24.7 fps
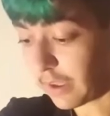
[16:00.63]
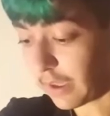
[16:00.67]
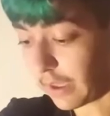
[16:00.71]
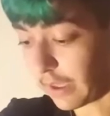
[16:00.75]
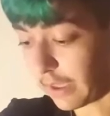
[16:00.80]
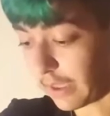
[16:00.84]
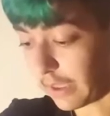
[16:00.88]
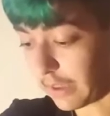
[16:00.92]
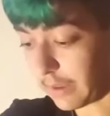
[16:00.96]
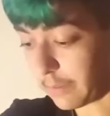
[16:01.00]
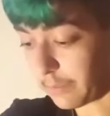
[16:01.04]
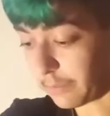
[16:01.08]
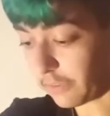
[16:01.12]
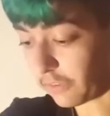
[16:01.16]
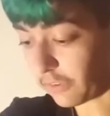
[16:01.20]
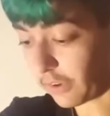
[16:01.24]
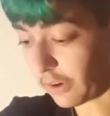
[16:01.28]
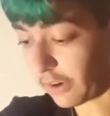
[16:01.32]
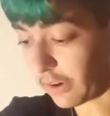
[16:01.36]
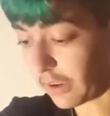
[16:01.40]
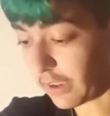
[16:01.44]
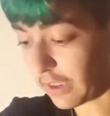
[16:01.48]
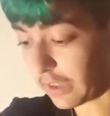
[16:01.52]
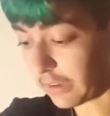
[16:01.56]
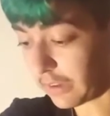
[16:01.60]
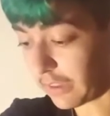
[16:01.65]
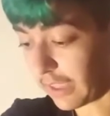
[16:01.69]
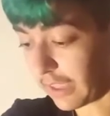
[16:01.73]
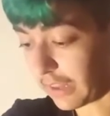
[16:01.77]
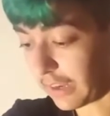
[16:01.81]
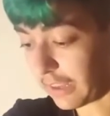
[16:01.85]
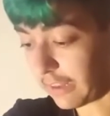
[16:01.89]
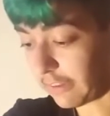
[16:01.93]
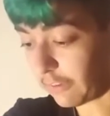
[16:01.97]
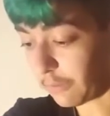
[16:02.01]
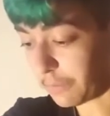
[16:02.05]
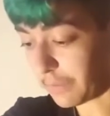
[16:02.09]
I'm sorry
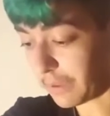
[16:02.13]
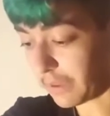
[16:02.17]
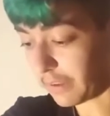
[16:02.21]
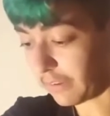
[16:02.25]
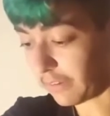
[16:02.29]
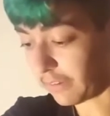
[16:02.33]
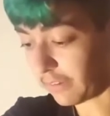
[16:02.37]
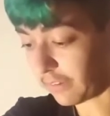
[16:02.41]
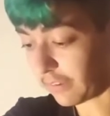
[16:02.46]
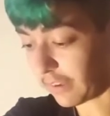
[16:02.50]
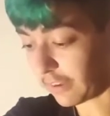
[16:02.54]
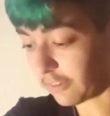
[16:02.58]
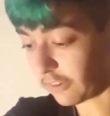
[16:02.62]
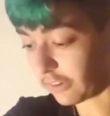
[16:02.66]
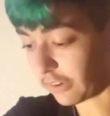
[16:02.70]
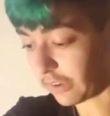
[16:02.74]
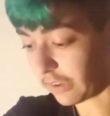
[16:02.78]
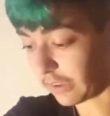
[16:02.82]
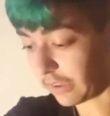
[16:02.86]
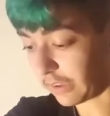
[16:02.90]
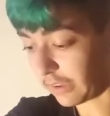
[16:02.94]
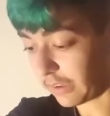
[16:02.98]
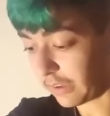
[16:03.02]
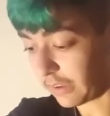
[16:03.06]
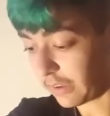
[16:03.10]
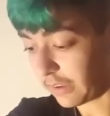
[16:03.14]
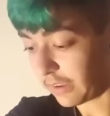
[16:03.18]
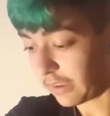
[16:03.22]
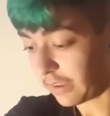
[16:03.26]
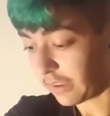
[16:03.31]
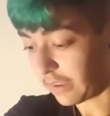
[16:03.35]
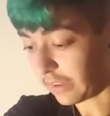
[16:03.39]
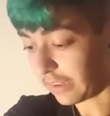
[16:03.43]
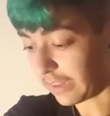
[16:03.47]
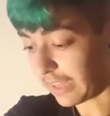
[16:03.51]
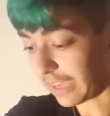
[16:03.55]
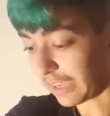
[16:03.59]
that it's been such a
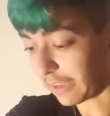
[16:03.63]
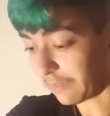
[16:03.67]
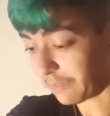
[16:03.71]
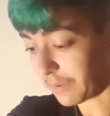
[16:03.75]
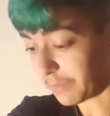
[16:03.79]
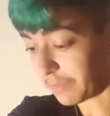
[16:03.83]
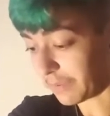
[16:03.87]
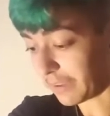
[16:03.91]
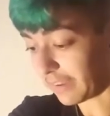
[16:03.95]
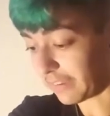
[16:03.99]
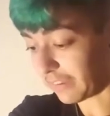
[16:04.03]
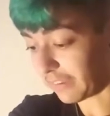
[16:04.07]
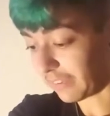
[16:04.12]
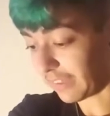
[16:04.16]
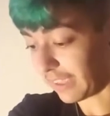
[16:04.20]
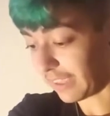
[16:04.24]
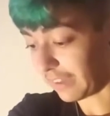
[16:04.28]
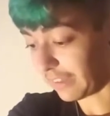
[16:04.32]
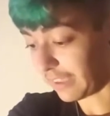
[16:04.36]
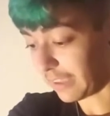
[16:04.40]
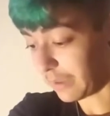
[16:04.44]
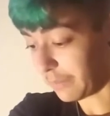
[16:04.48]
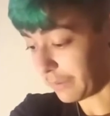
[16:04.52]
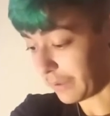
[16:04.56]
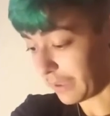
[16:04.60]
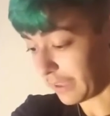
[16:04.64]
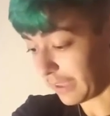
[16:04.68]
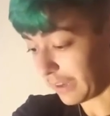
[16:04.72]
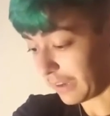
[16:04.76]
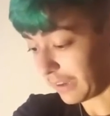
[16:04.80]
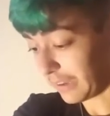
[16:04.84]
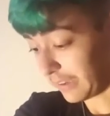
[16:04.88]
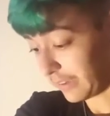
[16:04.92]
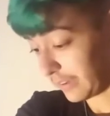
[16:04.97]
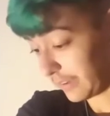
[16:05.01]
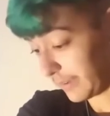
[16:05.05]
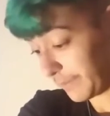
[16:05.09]
lack of updates lately, but
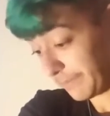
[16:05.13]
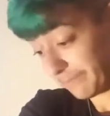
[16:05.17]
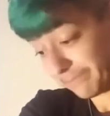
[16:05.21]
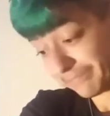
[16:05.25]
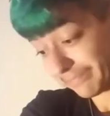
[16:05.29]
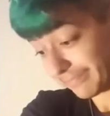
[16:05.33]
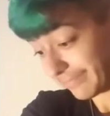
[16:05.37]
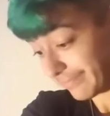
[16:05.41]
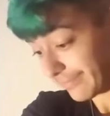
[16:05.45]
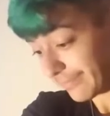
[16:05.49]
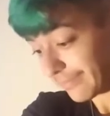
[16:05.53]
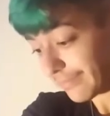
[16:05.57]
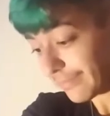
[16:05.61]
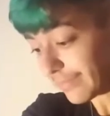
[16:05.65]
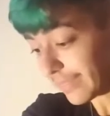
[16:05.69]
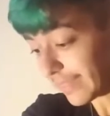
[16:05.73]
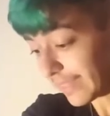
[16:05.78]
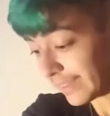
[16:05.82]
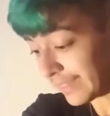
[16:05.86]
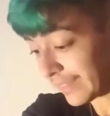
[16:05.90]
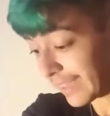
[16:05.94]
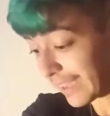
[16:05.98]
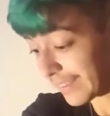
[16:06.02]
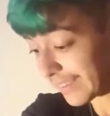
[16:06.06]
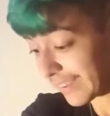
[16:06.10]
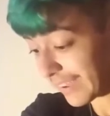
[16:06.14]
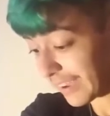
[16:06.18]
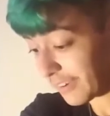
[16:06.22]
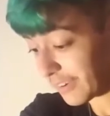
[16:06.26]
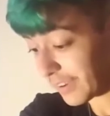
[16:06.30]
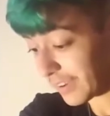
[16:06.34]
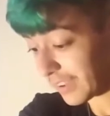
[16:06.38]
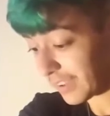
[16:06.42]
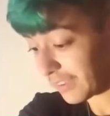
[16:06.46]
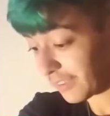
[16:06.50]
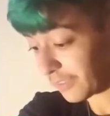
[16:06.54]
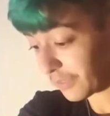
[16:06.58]
that's how
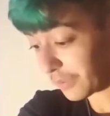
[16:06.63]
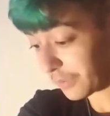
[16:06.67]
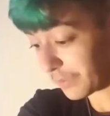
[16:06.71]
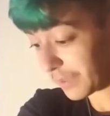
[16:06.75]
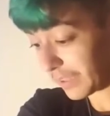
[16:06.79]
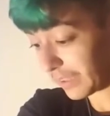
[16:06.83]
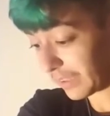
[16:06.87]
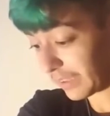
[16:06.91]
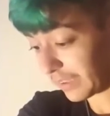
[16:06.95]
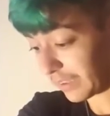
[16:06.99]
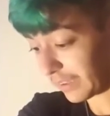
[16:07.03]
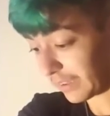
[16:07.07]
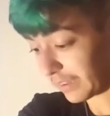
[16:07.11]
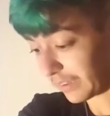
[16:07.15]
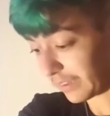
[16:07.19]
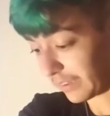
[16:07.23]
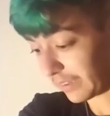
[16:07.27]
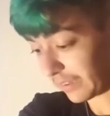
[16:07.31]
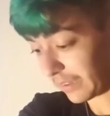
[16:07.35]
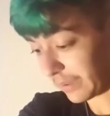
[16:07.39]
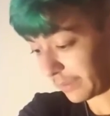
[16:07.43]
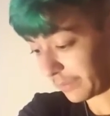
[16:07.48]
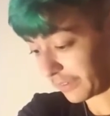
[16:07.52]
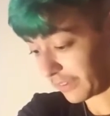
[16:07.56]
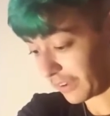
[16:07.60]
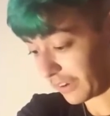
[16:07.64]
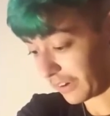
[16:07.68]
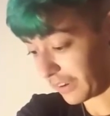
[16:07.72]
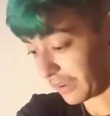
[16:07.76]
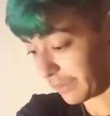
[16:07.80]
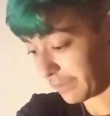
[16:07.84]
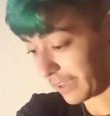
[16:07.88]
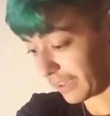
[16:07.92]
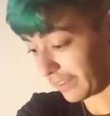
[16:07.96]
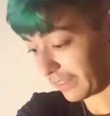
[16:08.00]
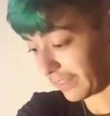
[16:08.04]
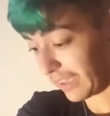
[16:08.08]
it is for me. I'm sorry
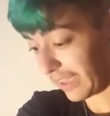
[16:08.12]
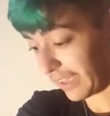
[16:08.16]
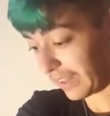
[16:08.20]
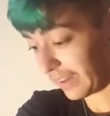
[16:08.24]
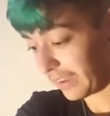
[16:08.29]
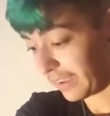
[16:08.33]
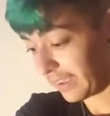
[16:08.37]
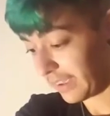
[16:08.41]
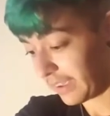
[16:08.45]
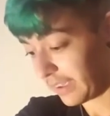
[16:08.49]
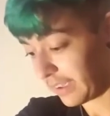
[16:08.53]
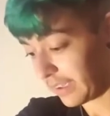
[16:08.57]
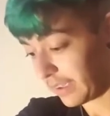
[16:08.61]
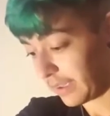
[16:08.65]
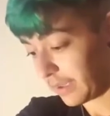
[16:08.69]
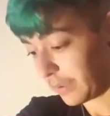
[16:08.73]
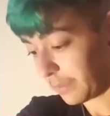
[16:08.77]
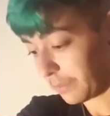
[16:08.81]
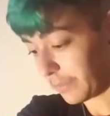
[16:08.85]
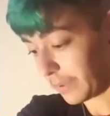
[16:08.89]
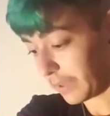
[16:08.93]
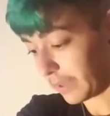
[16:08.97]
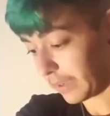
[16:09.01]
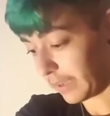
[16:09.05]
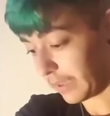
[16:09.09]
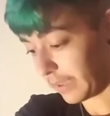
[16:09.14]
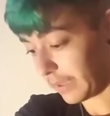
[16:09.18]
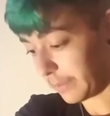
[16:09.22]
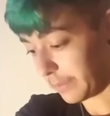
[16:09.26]
about that. But